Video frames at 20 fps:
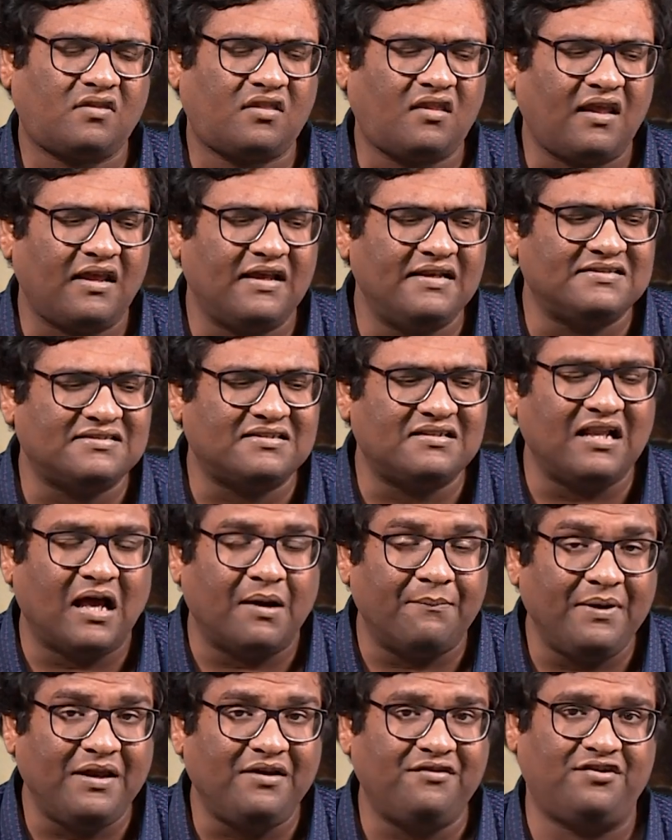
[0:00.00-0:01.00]

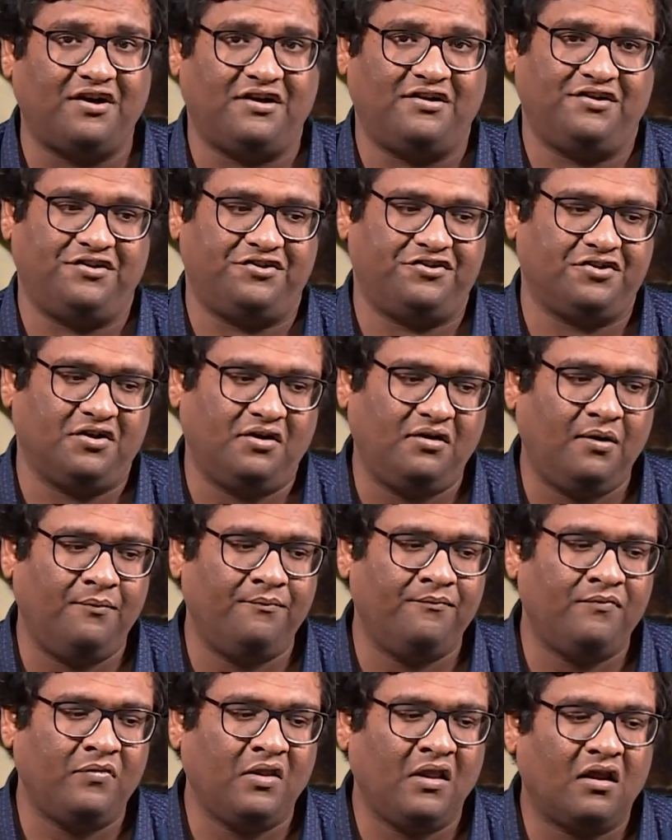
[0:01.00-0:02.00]
Islamic tradition
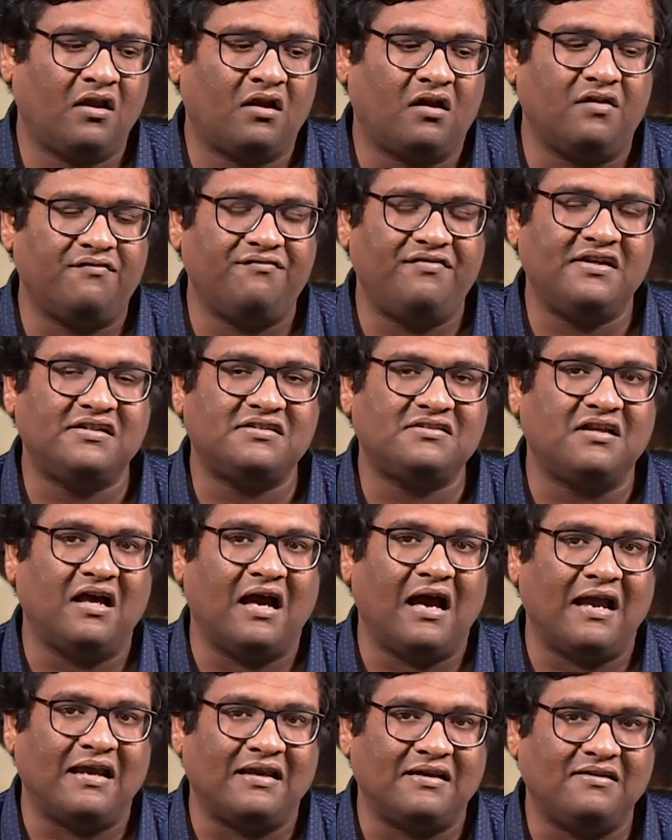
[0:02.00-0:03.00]
conveys the
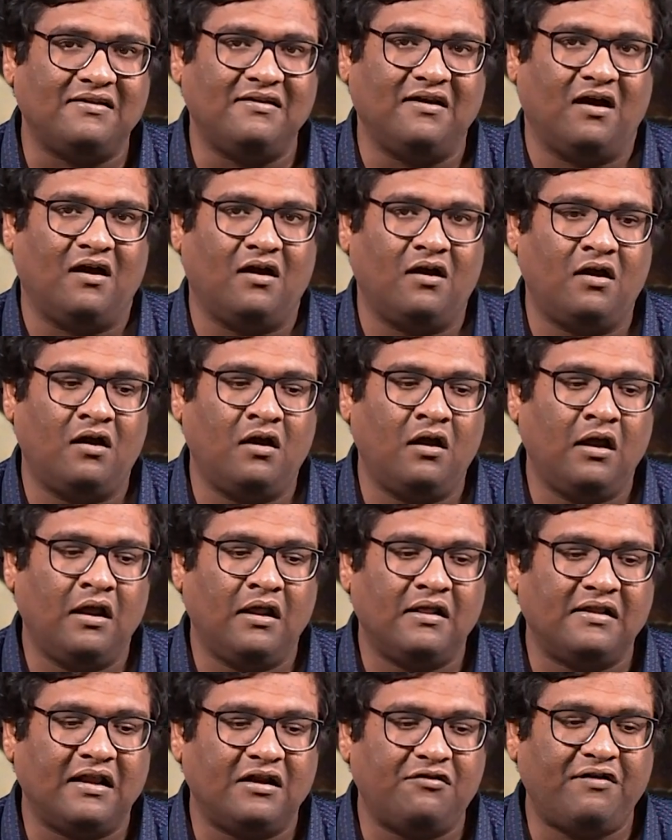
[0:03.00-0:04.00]
idea
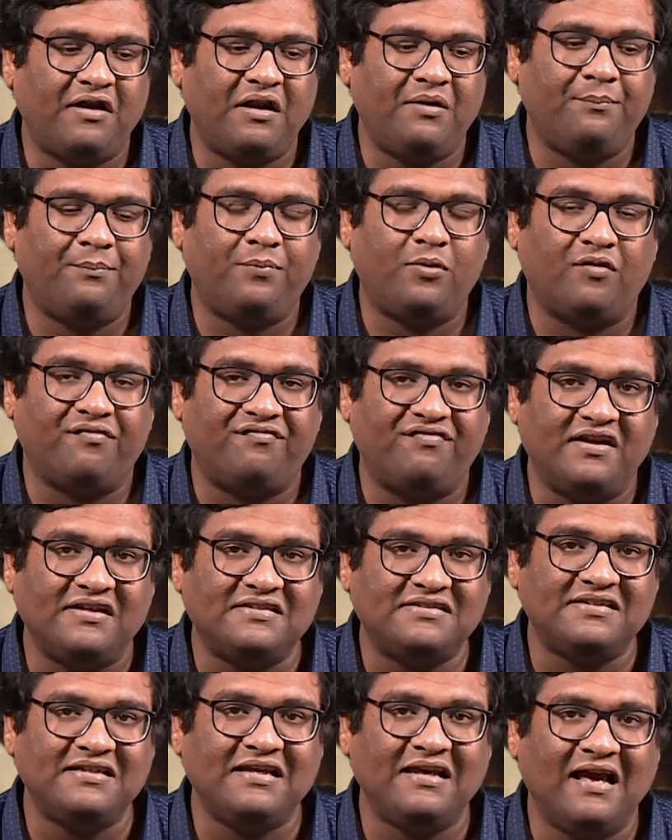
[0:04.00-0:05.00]
that while
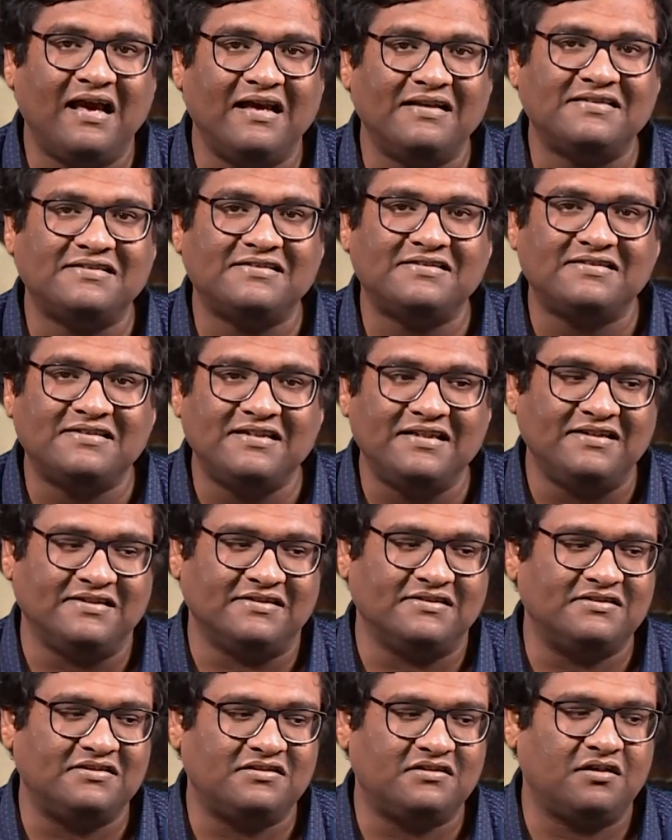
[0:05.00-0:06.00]
prophecy has
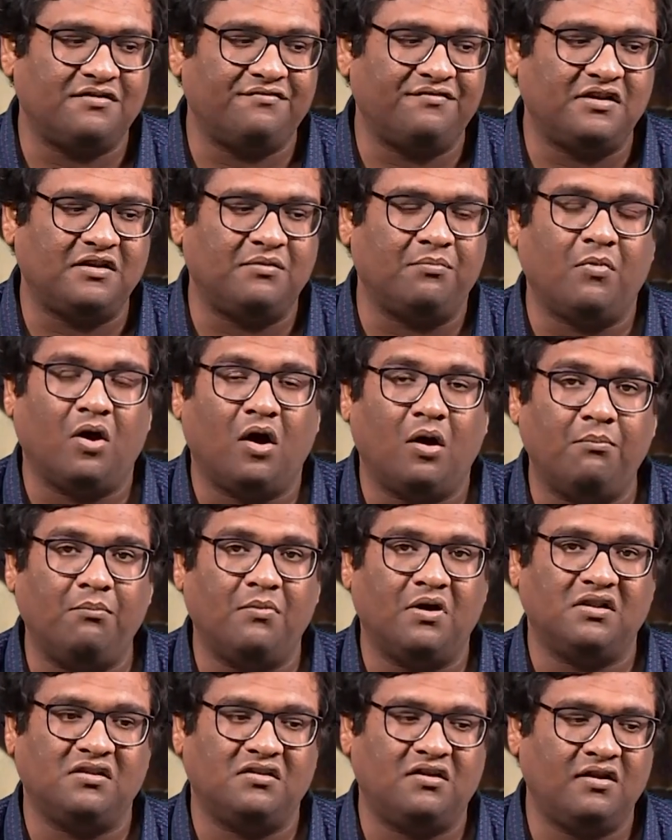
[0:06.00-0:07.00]
ceased with Muhammad,
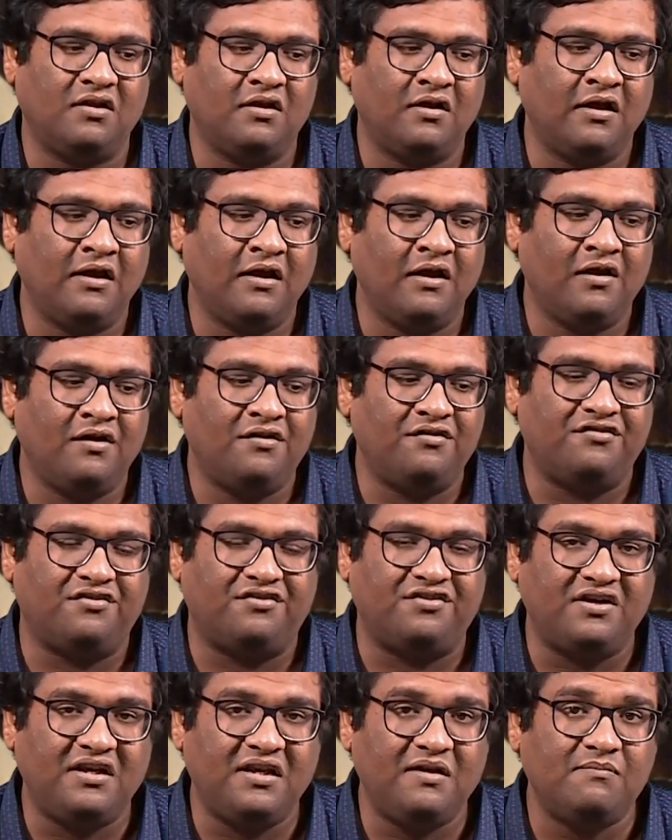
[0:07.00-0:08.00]

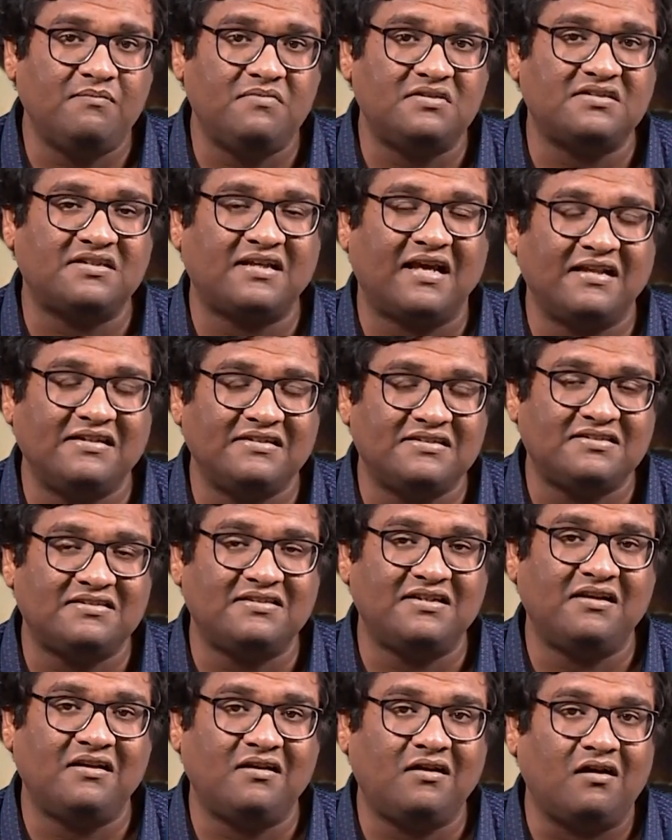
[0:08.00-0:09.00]
dreams can
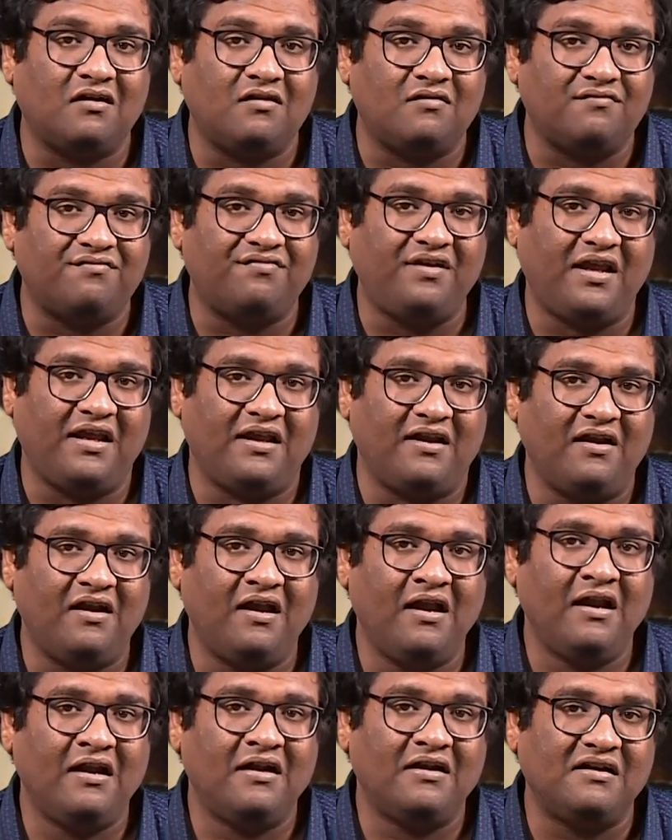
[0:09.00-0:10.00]
still convey
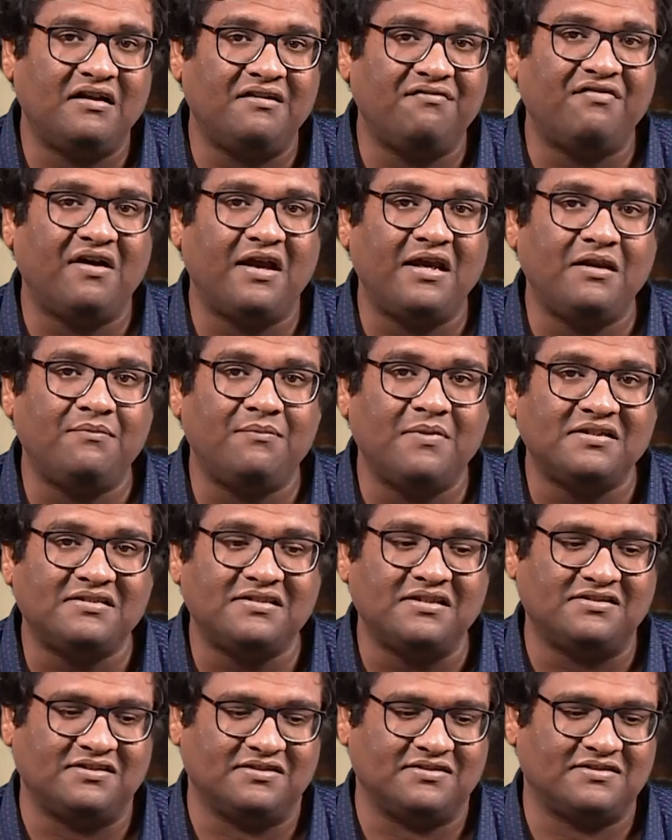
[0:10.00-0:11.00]
divine
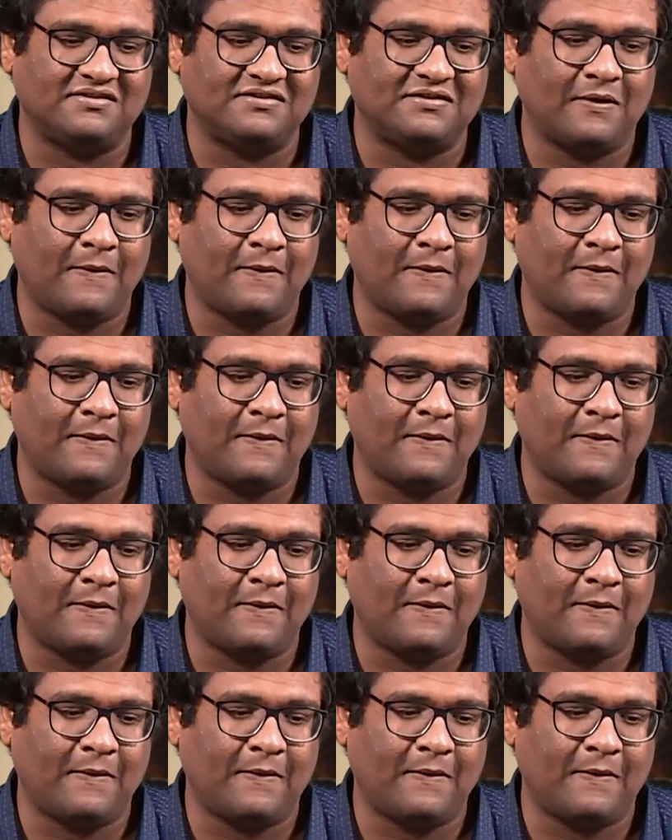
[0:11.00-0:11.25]
messages.